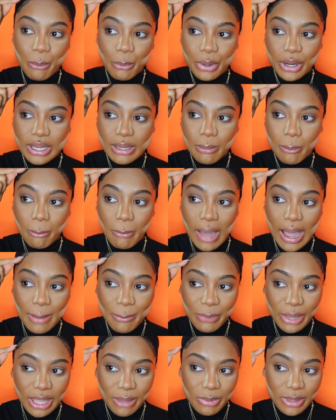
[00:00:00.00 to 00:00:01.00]
But my
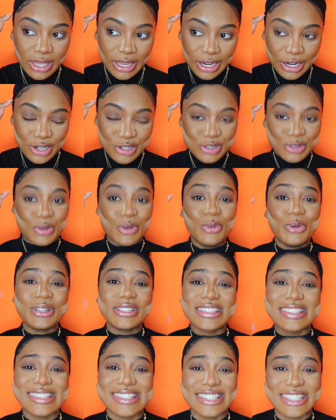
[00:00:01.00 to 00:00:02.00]
baby hairs
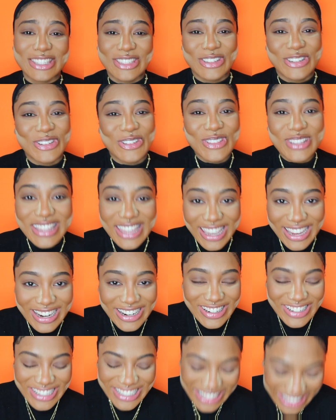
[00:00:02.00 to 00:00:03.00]
was still
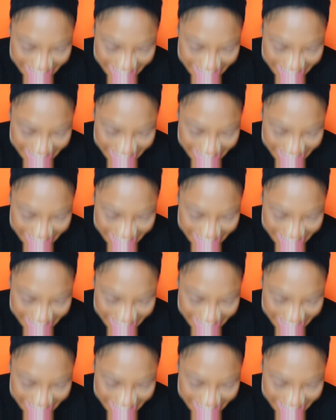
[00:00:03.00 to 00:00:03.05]
there.